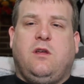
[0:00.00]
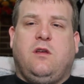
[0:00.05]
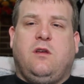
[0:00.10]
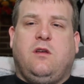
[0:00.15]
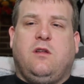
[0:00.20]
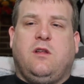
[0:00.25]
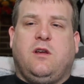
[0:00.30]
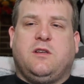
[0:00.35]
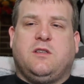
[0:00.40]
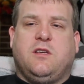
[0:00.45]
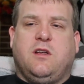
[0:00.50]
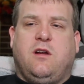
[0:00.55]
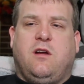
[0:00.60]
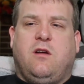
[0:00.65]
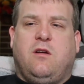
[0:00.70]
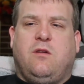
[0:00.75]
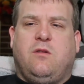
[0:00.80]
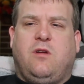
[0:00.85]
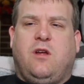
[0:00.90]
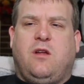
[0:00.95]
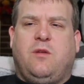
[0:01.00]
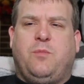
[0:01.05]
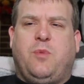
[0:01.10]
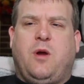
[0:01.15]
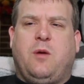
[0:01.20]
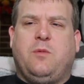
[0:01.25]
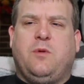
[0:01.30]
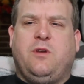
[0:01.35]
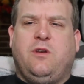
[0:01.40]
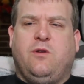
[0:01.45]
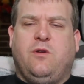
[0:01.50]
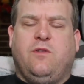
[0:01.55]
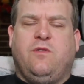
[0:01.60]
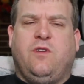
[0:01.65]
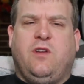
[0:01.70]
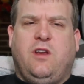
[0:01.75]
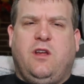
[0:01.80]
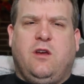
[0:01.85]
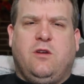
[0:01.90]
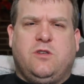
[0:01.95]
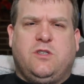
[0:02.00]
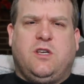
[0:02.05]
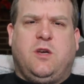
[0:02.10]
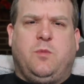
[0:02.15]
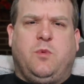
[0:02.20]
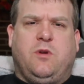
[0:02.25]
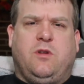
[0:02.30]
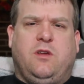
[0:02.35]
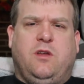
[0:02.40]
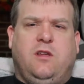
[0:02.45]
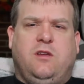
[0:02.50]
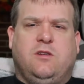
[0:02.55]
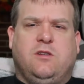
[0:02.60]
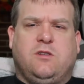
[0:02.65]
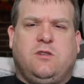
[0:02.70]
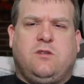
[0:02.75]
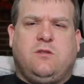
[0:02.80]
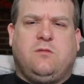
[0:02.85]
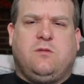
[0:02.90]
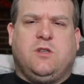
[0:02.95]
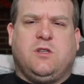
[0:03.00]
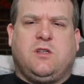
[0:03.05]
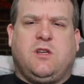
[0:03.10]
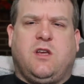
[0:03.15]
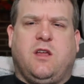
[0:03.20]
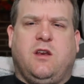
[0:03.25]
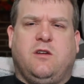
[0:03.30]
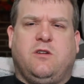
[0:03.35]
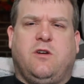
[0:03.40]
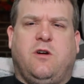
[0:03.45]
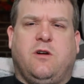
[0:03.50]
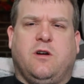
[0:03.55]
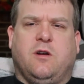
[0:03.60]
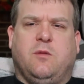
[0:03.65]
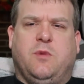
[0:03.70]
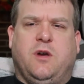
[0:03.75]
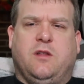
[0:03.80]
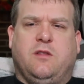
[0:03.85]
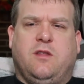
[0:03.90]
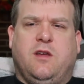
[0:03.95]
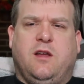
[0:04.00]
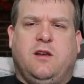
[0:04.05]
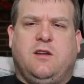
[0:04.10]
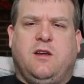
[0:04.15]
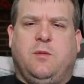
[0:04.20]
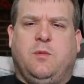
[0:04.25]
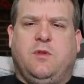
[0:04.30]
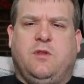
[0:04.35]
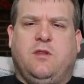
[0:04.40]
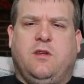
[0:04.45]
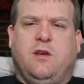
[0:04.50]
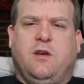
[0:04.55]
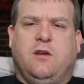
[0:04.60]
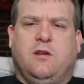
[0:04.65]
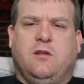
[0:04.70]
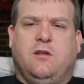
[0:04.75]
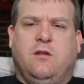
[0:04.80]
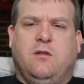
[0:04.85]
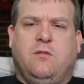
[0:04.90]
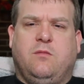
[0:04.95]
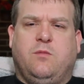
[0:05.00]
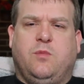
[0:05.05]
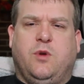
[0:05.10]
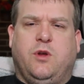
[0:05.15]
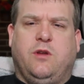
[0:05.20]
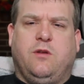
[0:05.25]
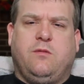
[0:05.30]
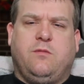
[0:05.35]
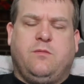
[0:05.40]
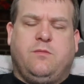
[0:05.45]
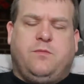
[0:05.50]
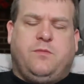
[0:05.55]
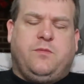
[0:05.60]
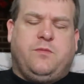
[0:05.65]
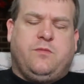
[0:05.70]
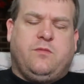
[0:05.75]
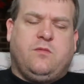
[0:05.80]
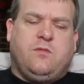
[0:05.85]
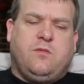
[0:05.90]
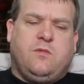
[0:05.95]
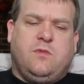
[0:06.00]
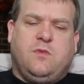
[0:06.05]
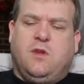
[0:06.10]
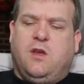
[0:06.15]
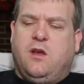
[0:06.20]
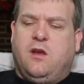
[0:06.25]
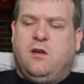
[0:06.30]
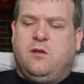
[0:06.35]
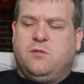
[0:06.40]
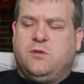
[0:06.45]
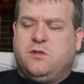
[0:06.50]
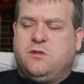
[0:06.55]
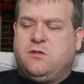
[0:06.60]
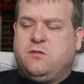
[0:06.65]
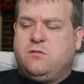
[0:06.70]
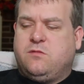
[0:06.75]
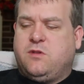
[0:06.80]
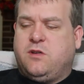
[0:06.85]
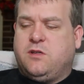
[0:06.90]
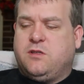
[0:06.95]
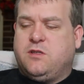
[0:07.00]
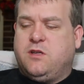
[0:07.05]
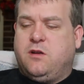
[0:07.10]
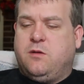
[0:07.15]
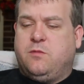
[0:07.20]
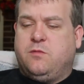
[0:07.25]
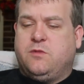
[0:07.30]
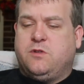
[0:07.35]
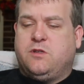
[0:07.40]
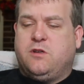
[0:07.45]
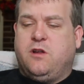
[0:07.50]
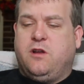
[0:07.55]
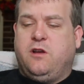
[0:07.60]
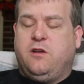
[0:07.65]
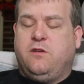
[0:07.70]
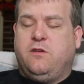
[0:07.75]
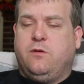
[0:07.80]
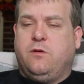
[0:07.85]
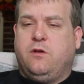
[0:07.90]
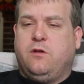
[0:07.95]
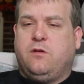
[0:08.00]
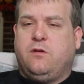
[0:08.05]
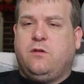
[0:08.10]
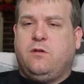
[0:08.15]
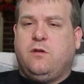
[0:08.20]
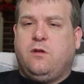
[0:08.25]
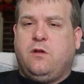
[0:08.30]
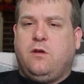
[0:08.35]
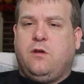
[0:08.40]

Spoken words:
and like I said, I'll probably do a video separately, just kind of talking about that type of thing. But yeah, just like I said, I'm just not into it.